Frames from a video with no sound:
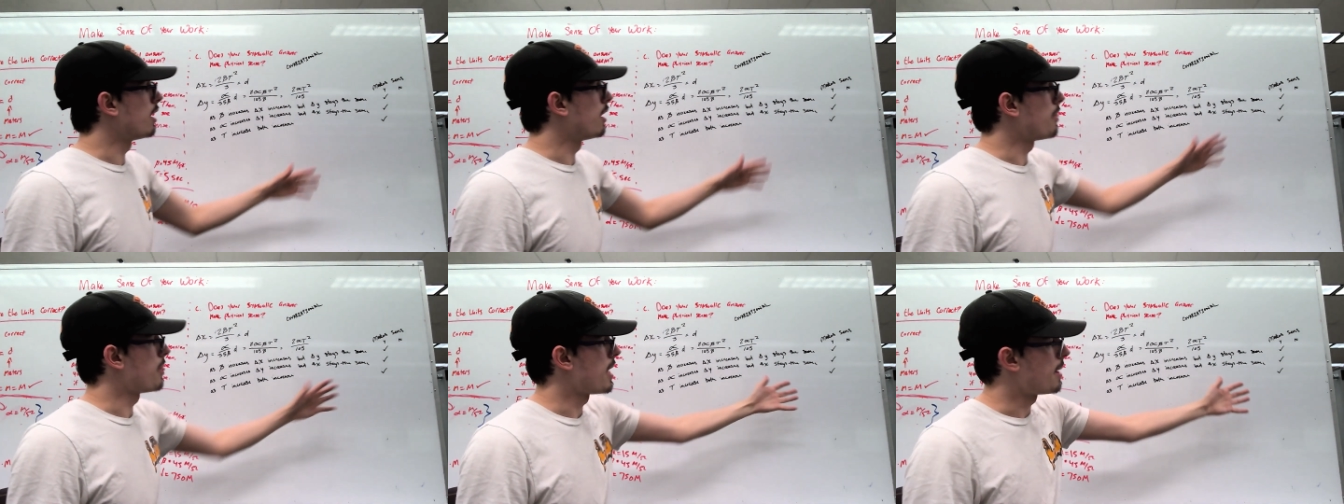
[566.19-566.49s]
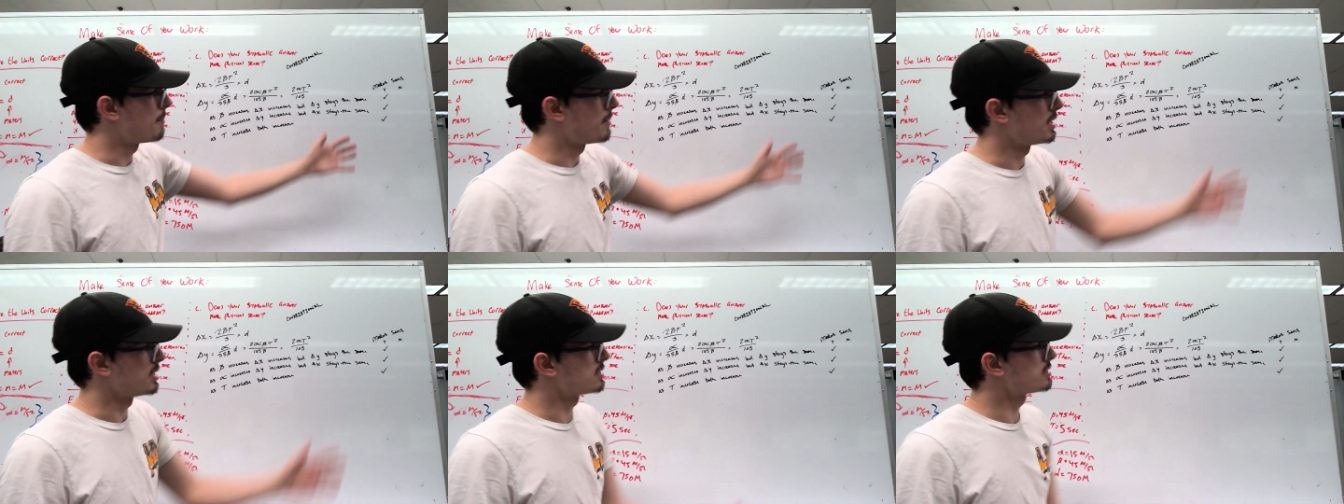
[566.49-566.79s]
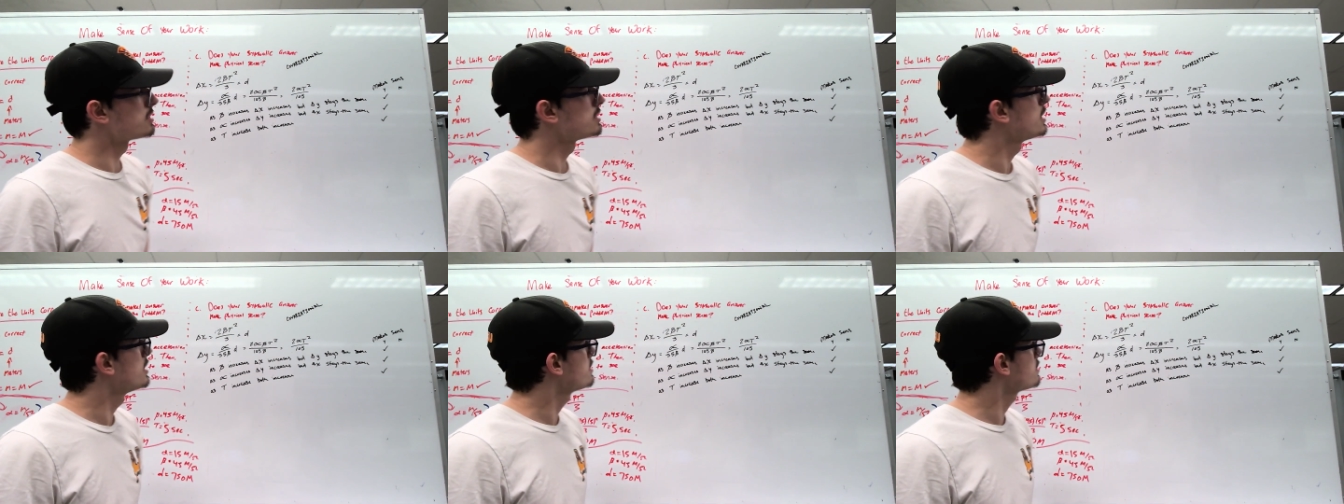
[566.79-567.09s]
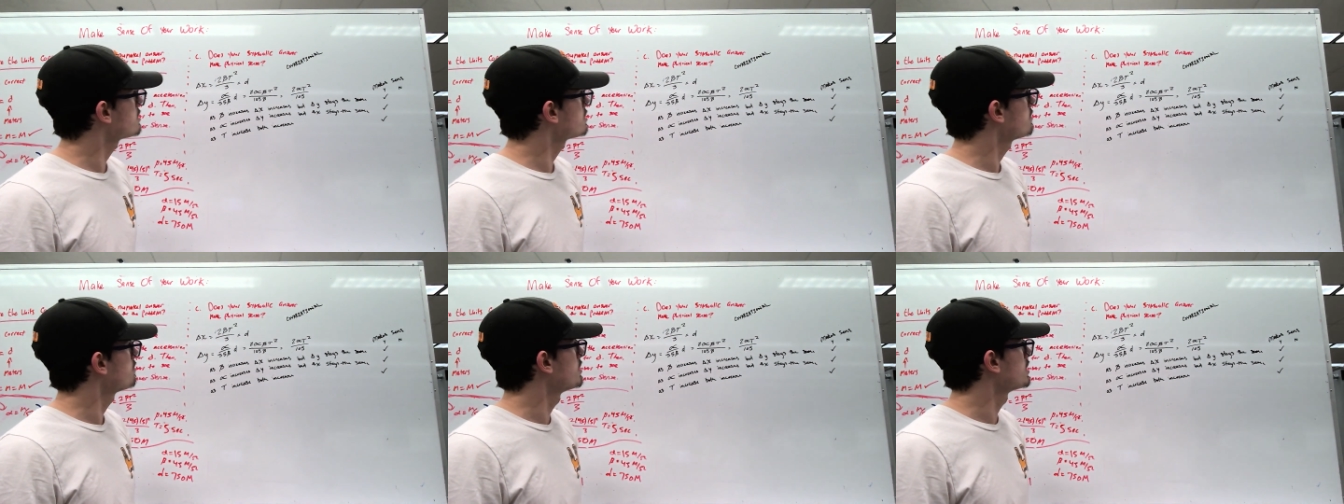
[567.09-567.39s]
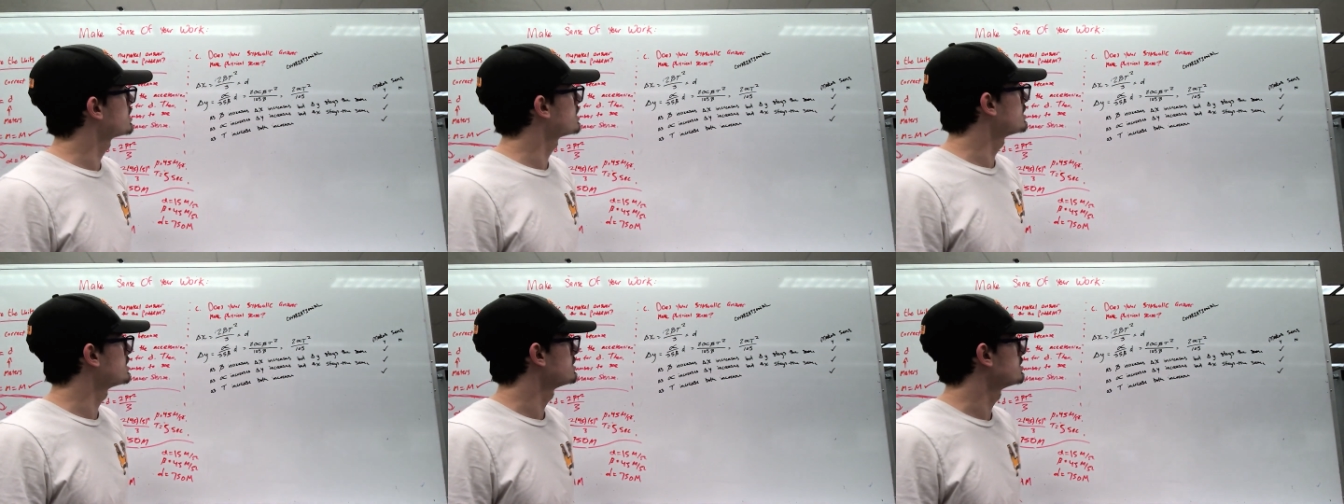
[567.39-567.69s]
That makes sense
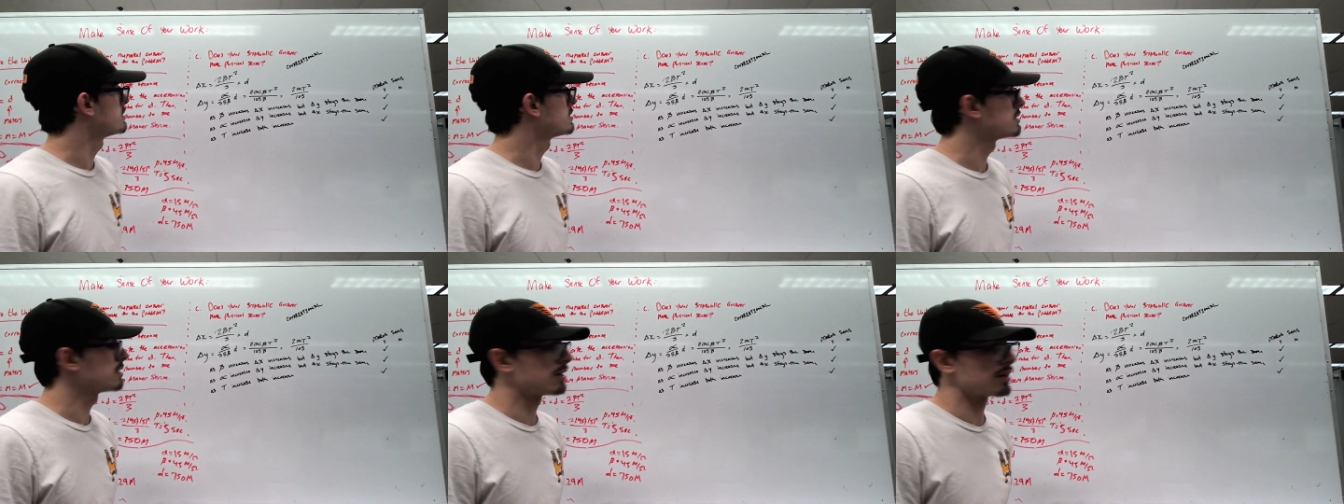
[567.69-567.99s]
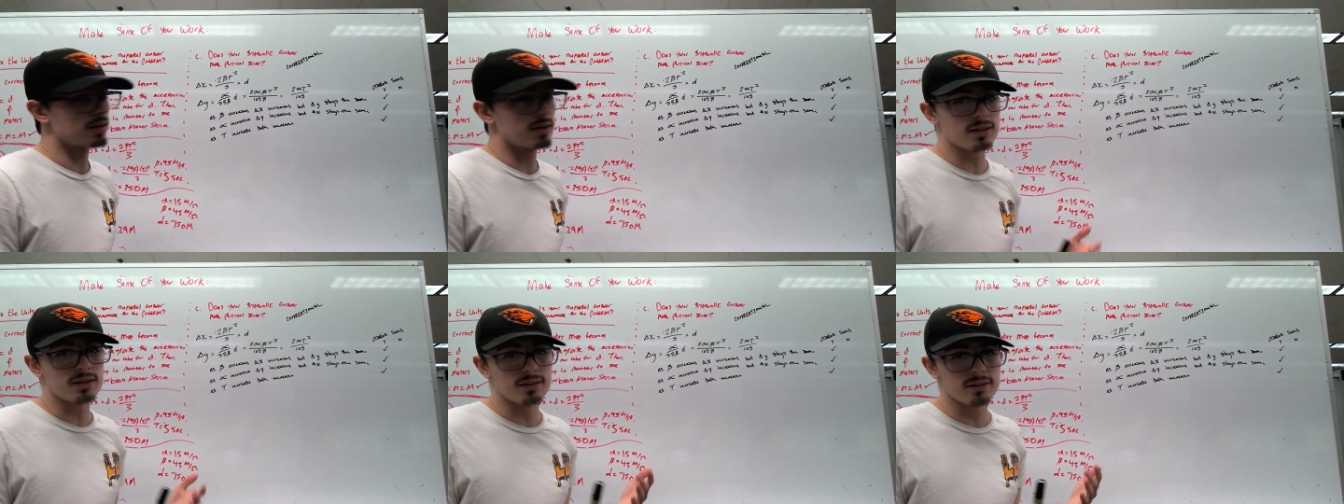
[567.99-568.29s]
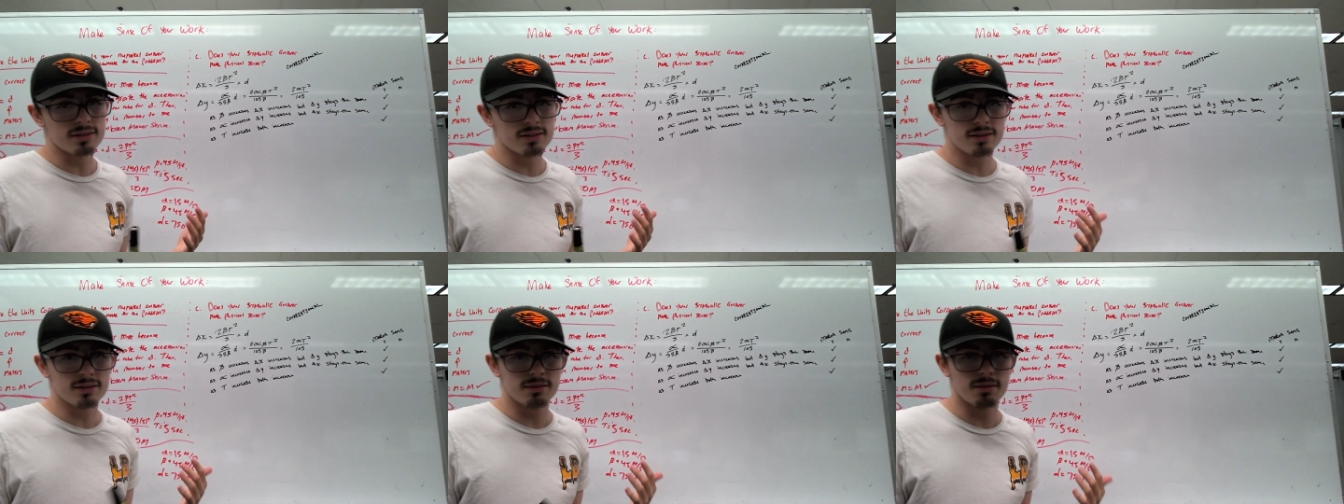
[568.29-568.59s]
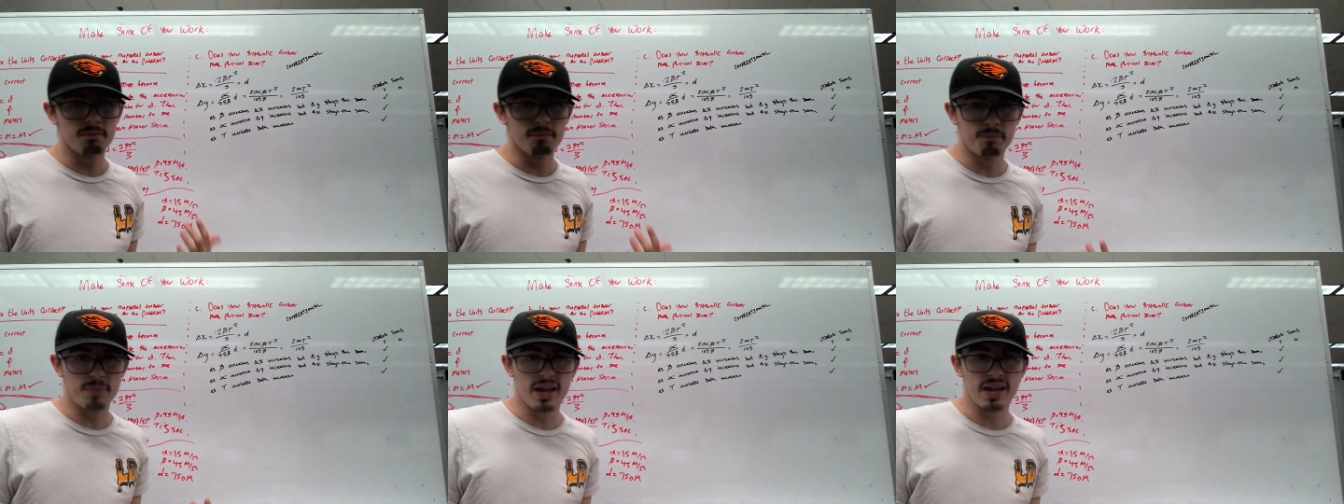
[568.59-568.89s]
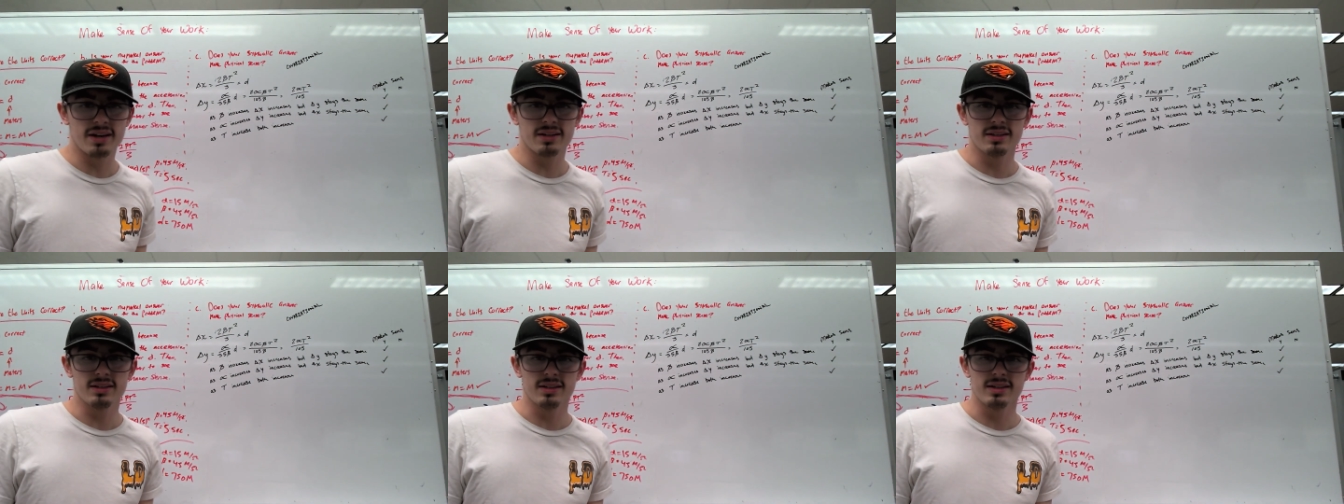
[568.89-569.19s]
because
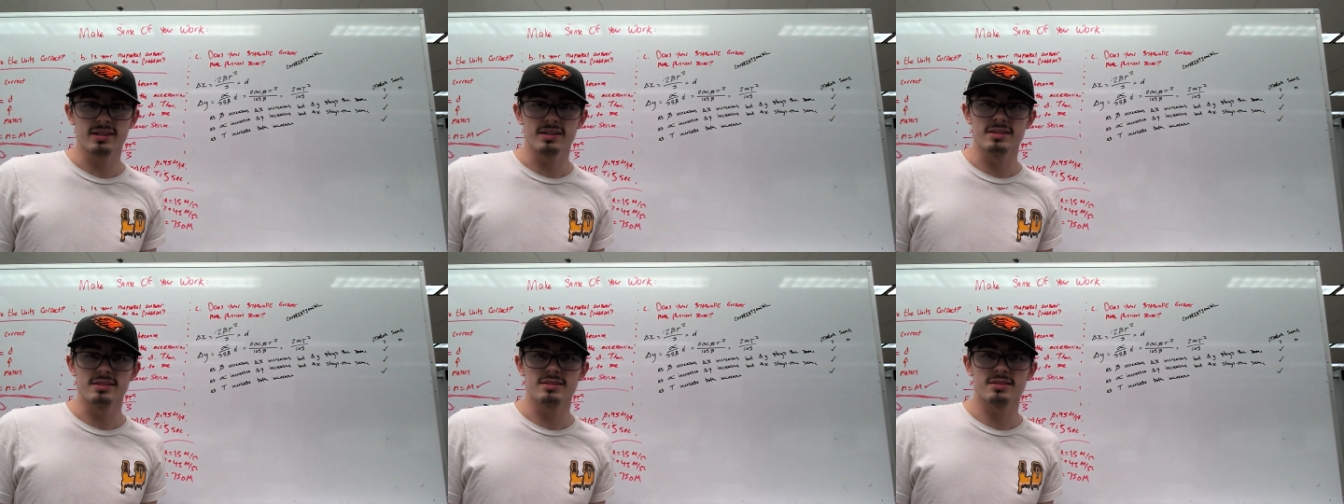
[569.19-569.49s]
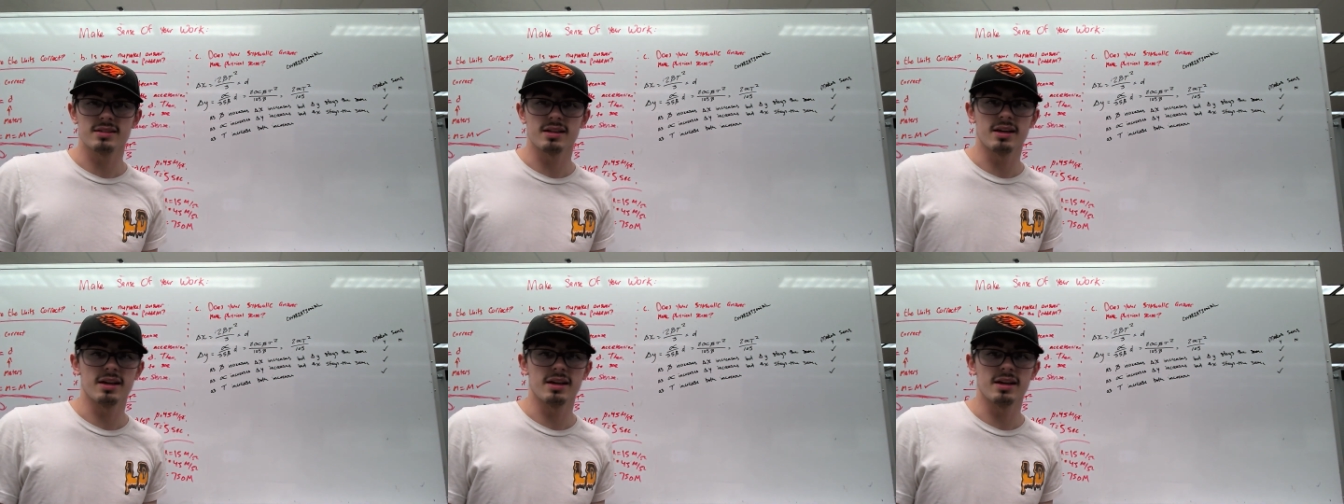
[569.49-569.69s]
beta is